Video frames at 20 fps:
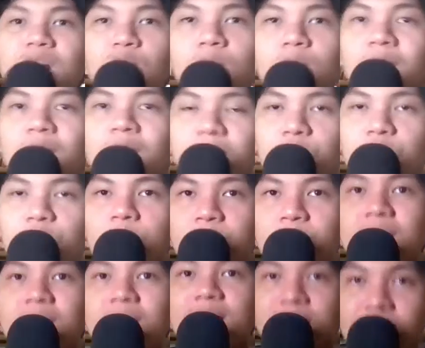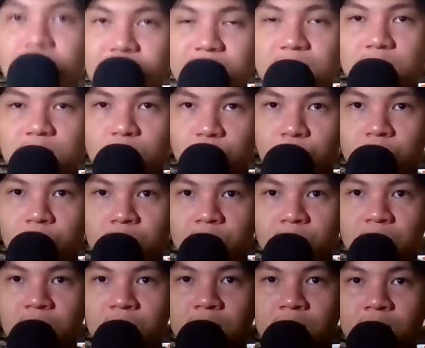know that he'll be this good.
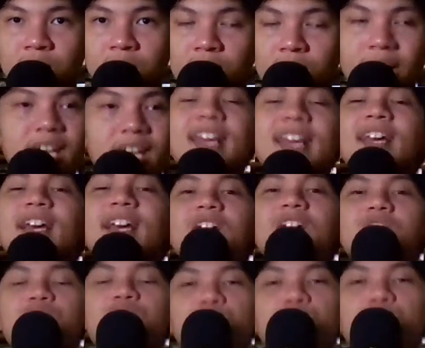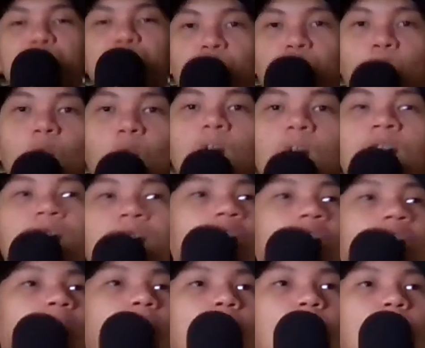Like, he can score
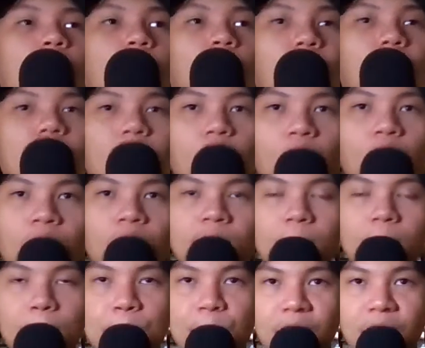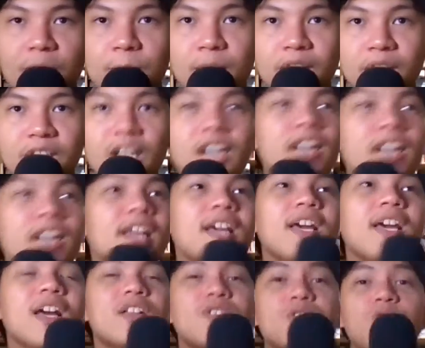on the perimeter, he
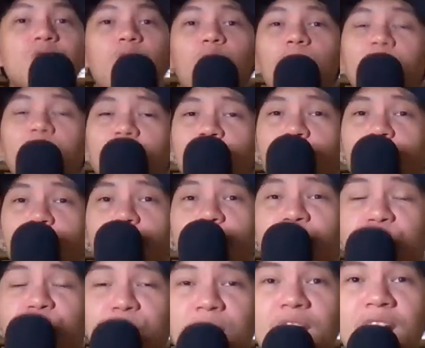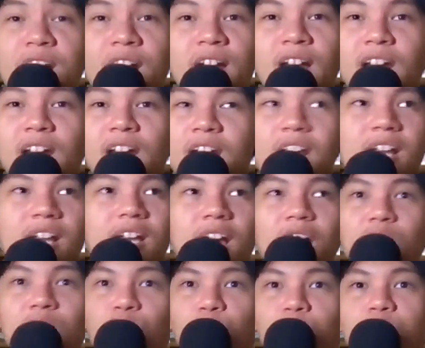can score from three, he
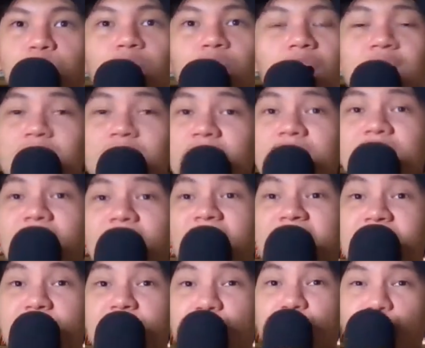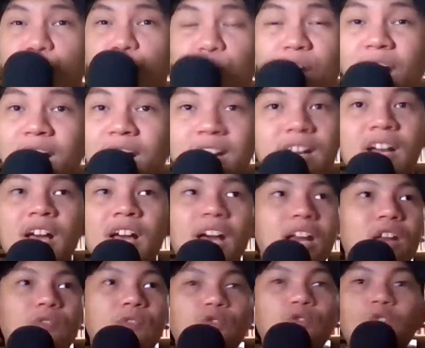can do dunks, he can defend.
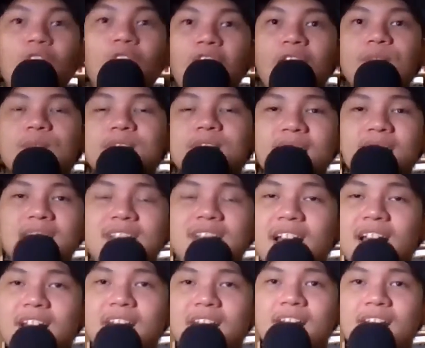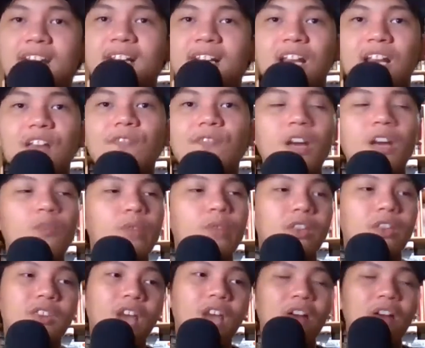And if you have Sexland in Cleveland
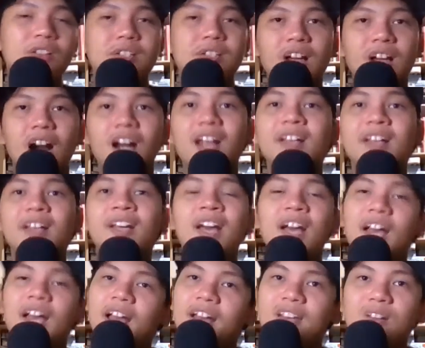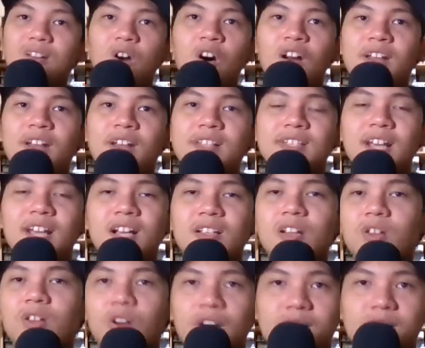with Darius Garland and Colin Sexton